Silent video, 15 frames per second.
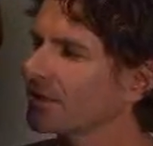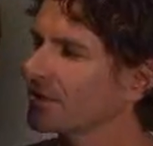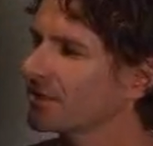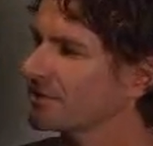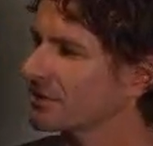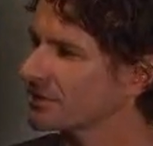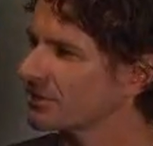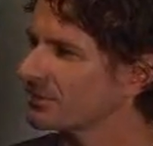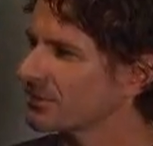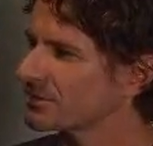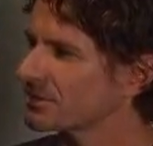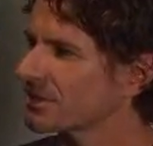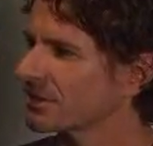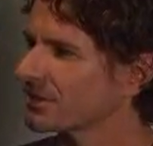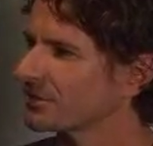hey, you know that job I
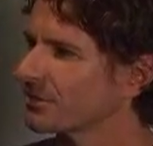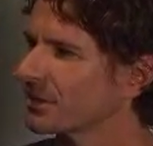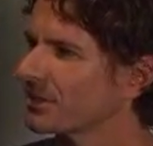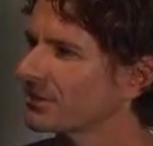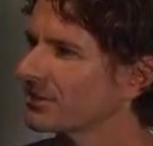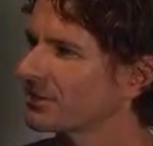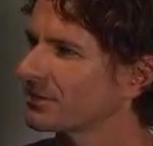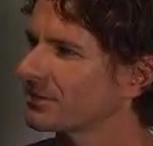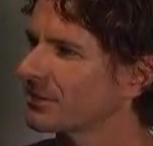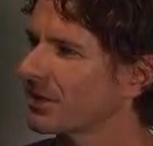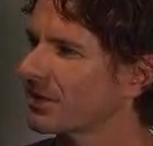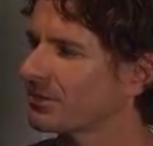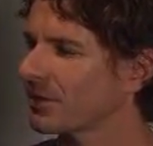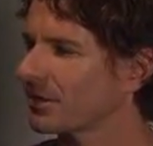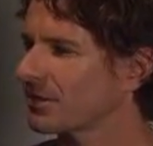was telling you about?
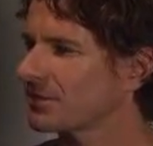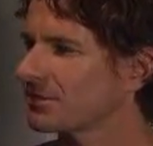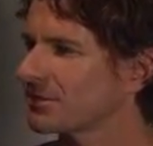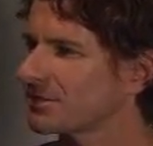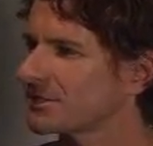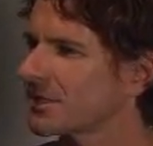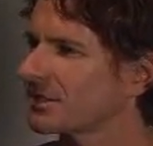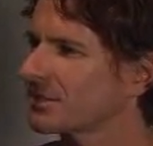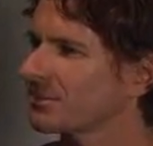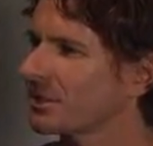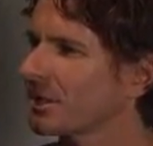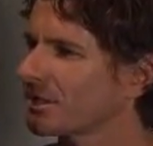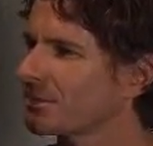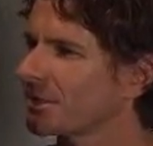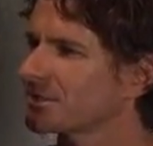Well, they're sounding
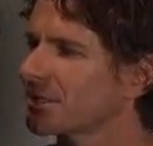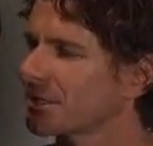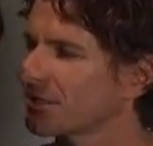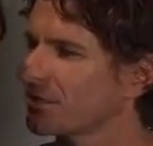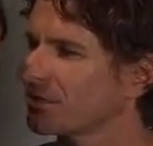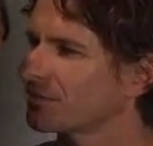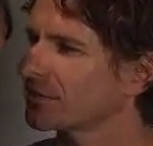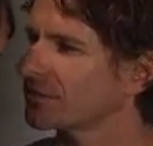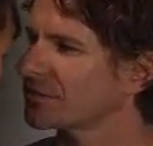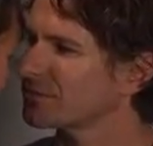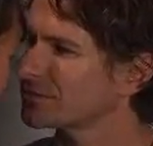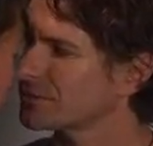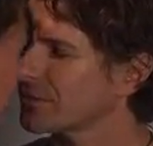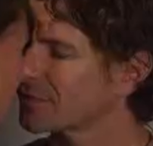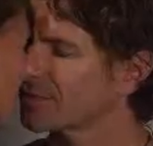me out about taking a longer
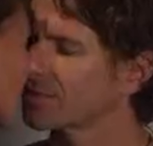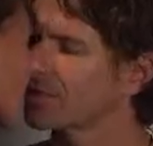contract.